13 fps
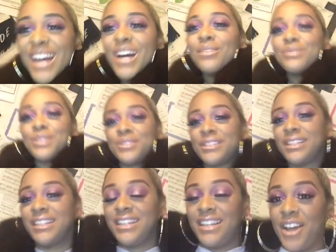I'm so
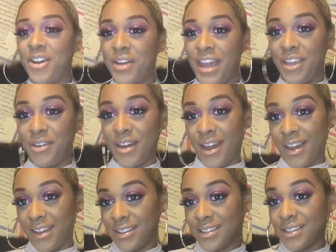silly. Okay, you
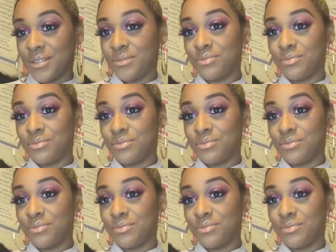guys.